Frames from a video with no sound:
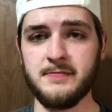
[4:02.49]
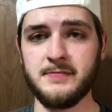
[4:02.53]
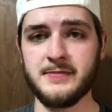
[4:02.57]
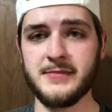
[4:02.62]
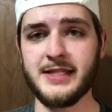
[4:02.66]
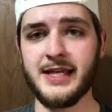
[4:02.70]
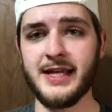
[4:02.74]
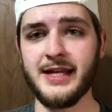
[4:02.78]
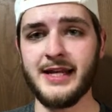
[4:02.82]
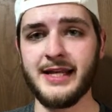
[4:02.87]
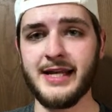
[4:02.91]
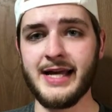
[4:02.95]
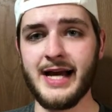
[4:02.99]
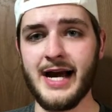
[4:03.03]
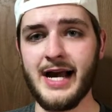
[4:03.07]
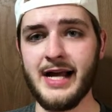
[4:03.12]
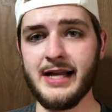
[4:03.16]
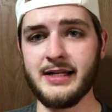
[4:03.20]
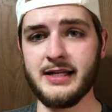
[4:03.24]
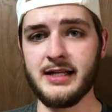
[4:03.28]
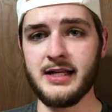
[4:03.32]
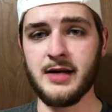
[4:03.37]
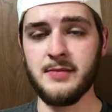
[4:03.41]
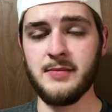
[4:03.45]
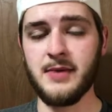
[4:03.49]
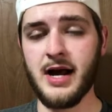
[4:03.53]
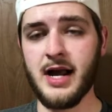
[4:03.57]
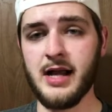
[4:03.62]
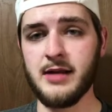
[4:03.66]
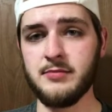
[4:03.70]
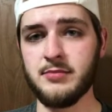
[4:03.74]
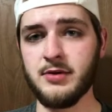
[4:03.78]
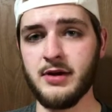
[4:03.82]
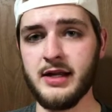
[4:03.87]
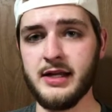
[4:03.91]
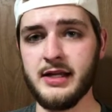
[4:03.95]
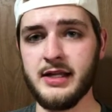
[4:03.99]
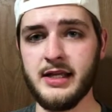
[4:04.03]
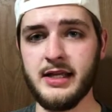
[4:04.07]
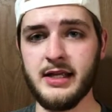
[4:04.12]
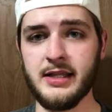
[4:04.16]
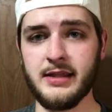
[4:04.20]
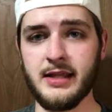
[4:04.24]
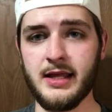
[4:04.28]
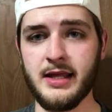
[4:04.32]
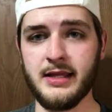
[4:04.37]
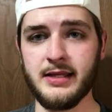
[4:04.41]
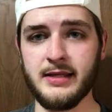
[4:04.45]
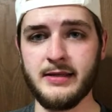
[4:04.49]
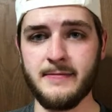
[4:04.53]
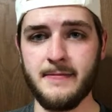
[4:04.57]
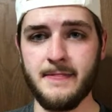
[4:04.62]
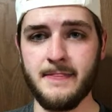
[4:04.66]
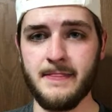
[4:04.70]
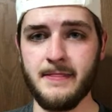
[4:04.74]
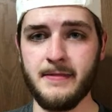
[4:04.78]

get a guy to come behind Brady and like